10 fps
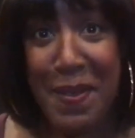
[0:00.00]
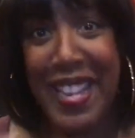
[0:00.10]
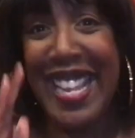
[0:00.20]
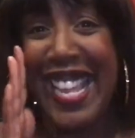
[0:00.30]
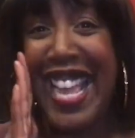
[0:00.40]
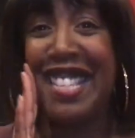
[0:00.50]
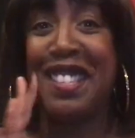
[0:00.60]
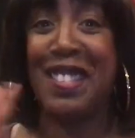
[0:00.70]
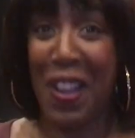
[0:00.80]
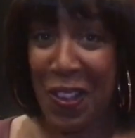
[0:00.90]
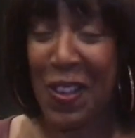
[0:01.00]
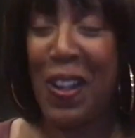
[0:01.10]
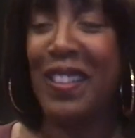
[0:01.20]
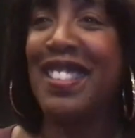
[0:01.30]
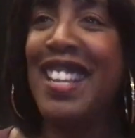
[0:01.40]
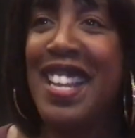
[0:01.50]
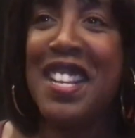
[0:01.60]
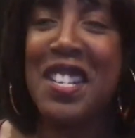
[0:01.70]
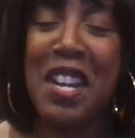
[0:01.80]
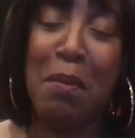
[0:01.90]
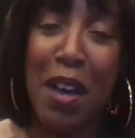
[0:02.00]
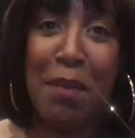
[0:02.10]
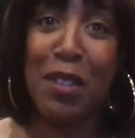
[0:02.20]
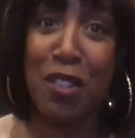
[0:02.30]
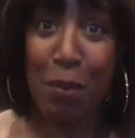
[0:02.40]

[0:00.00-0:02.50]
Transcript: but he has a song called "Come On, Mr.